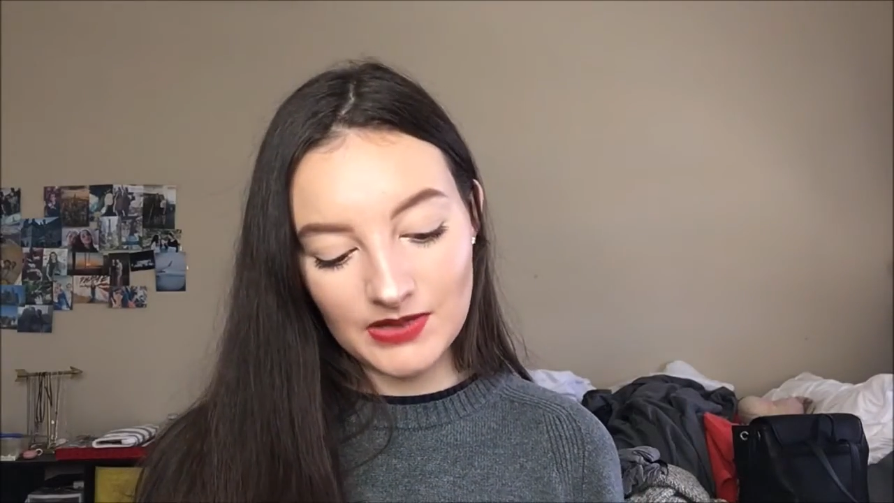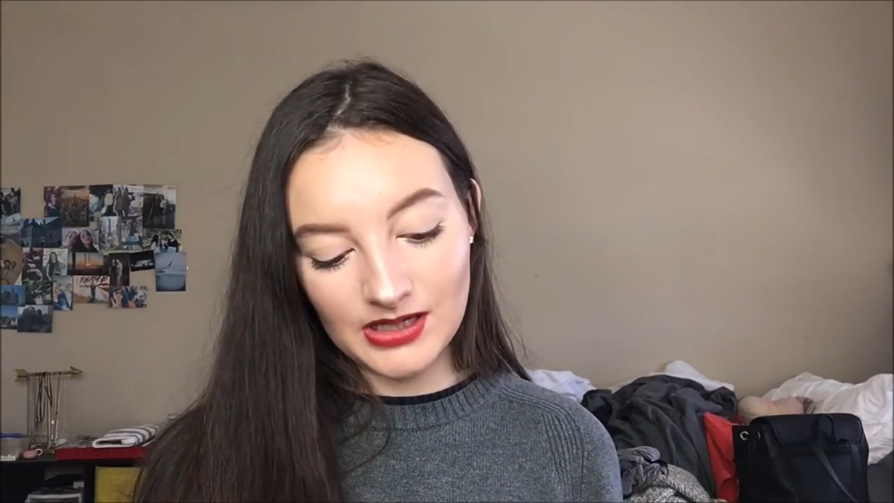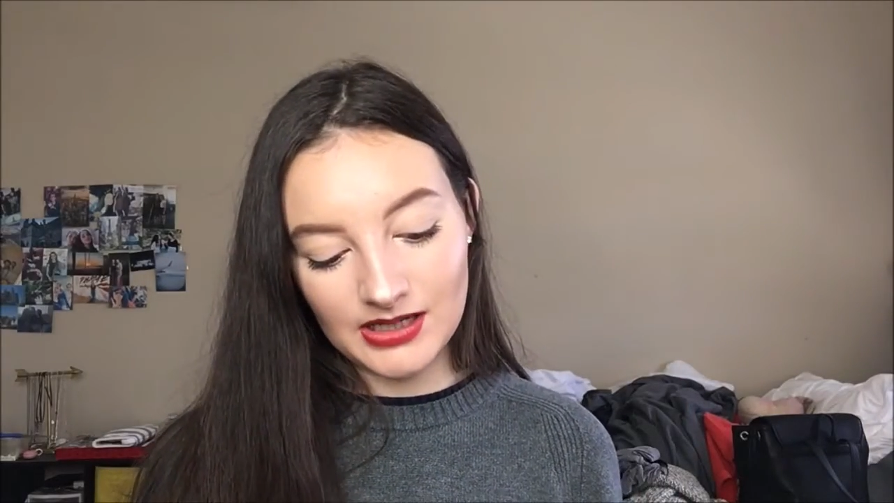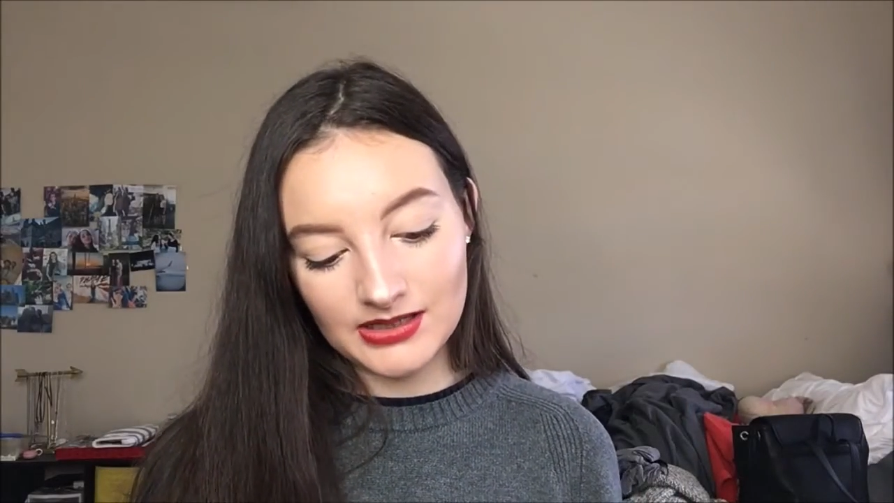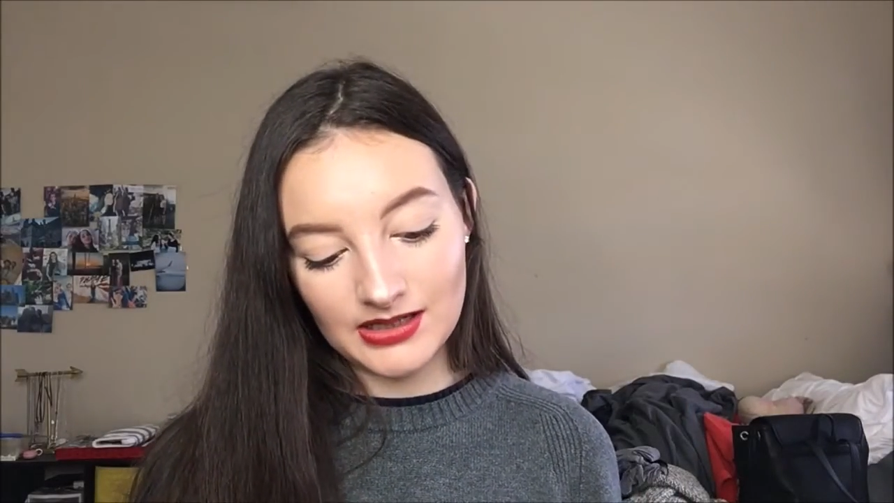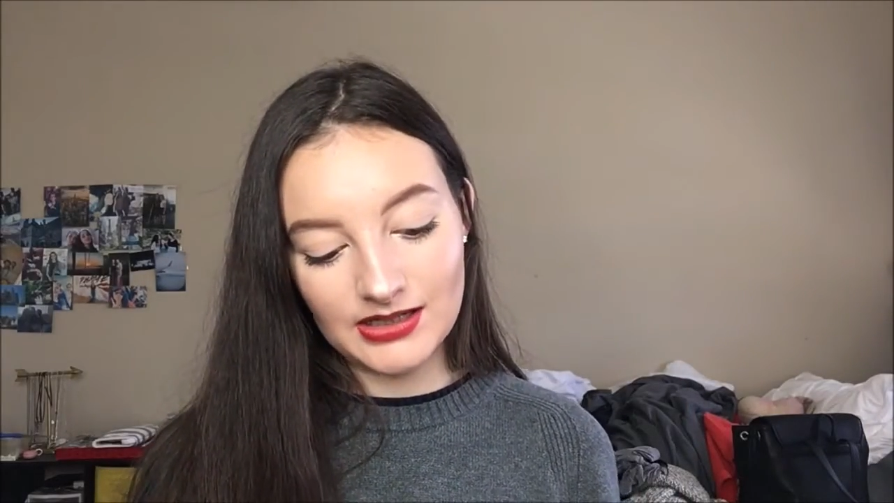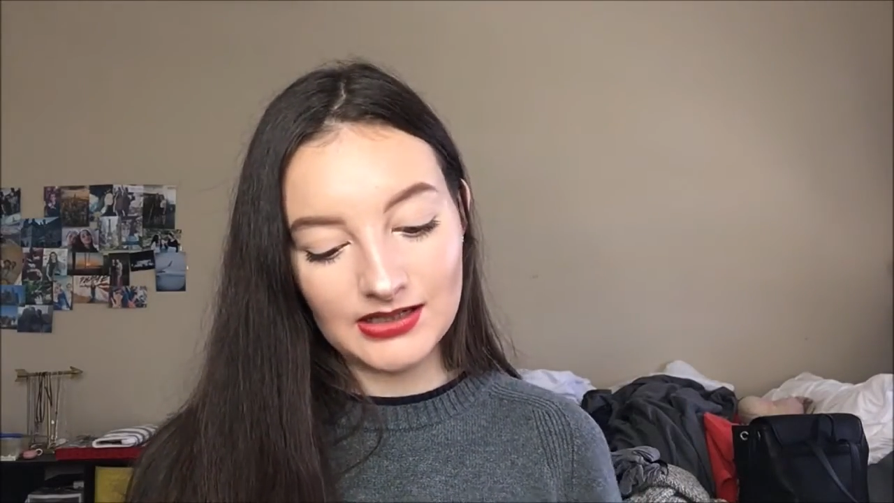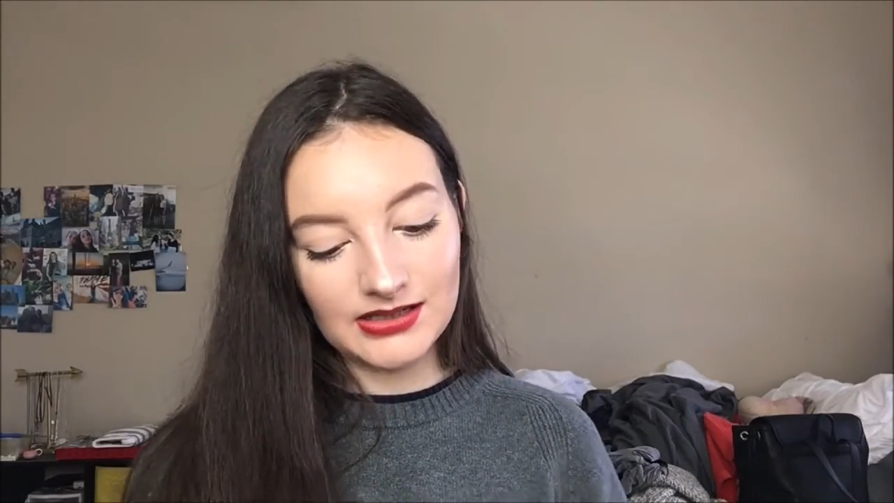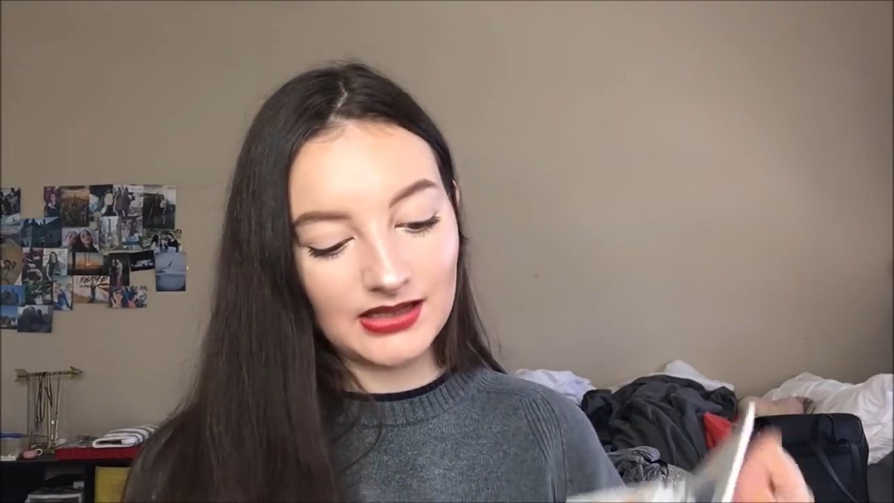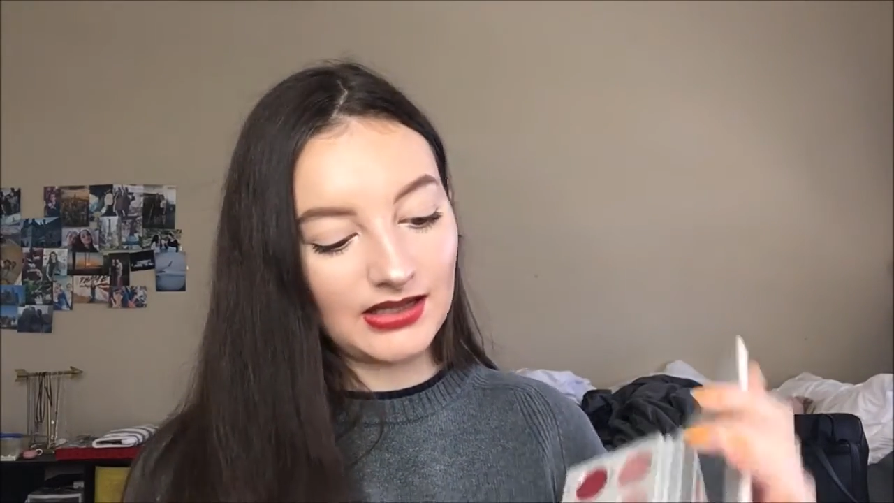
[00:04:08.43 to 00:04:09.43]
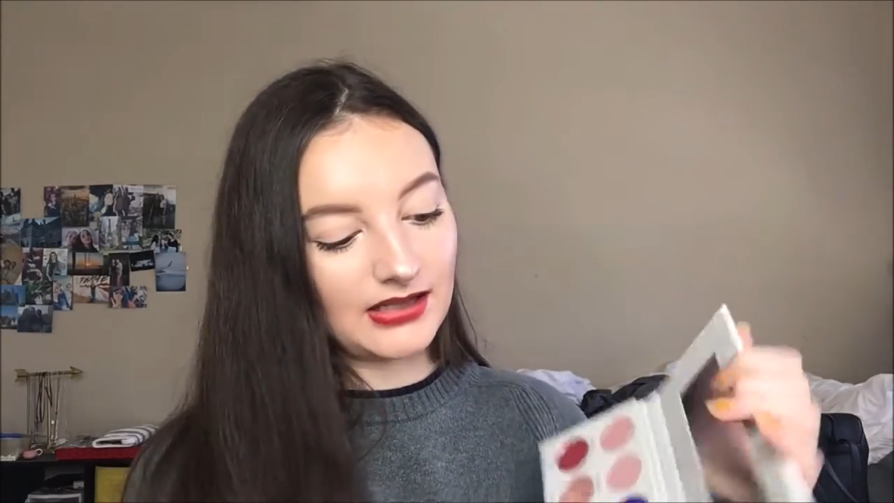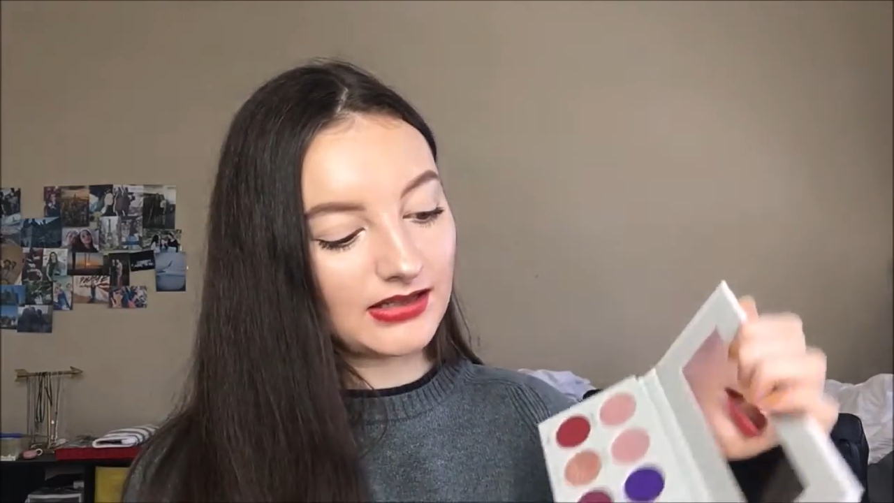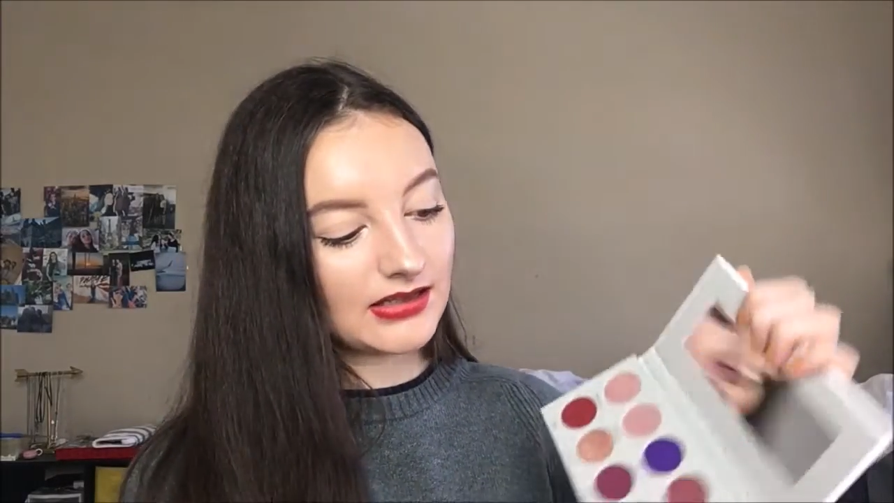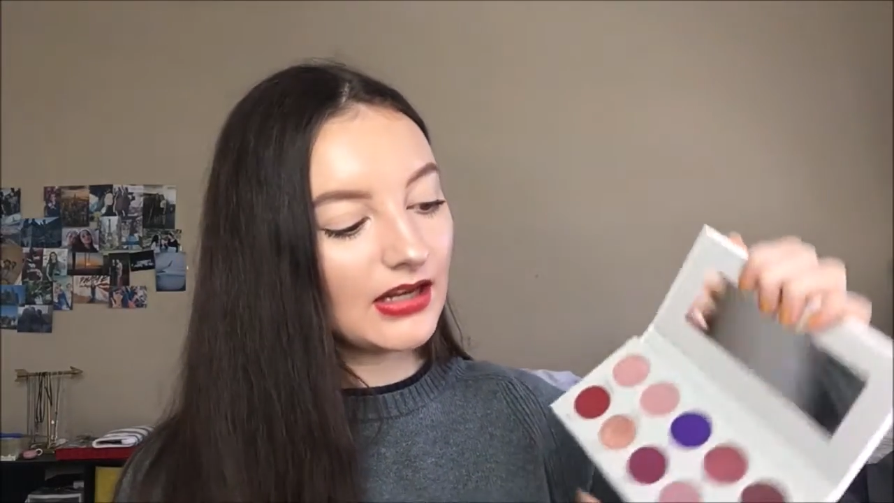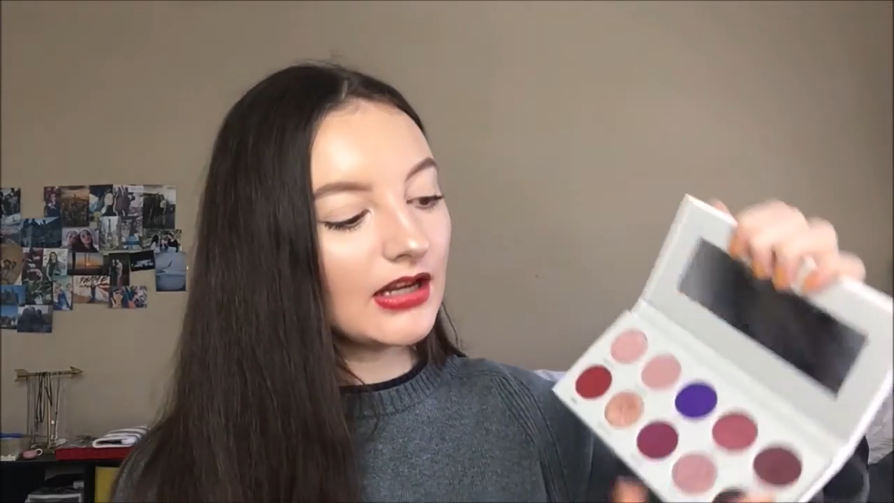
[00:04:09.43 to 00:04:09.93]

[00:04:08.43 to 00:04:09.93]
because it is this